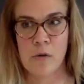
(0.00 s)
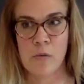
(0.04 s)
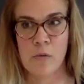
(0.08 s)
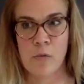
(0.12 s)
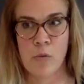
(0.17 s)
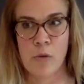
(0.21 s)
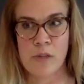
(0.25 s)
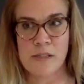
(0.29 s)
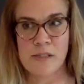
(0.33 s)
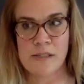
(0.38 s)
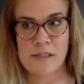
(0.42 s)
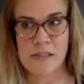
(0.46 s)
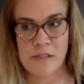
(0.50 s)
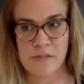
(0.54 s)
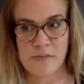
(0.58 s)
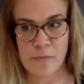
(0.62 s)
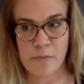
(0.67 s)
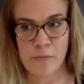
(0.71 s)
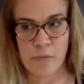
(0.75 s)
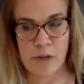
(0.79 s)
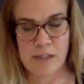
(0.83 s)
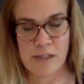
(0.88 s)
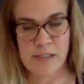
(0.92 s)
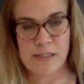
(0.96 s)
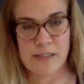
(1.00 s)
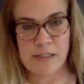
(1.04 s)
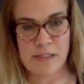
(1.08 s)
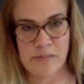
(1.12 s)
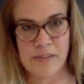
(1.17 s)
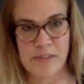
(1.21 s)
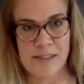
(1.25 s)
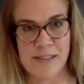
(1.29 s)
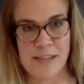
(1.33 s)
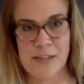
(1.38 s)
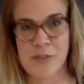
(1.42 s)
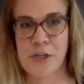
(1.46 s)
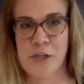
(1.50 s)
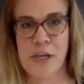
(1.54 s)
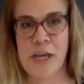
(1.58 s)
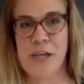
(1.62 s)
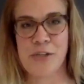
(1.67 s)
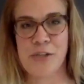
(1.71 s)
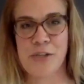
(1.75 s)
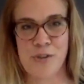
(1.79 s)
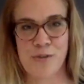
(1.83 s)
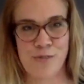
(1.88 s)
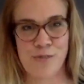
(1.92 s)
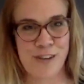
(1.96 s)
what civics
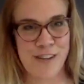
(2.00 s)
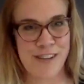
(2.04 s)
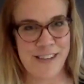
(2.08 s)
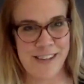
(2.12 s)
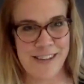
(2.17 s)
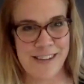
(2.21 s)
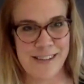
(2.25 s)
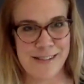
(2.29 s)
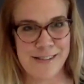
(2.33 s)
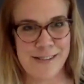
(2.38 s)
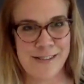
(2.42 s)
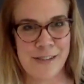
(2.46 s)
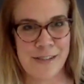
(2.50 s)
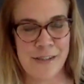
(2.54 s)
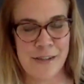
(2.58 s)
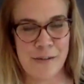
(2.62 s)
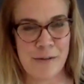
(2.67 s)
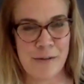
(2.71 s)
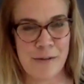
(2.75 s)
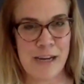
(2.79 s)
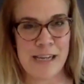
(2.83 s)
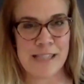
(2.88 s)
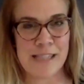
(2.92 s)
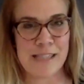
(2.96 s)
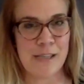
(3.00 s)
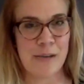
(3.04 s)
education really is, right?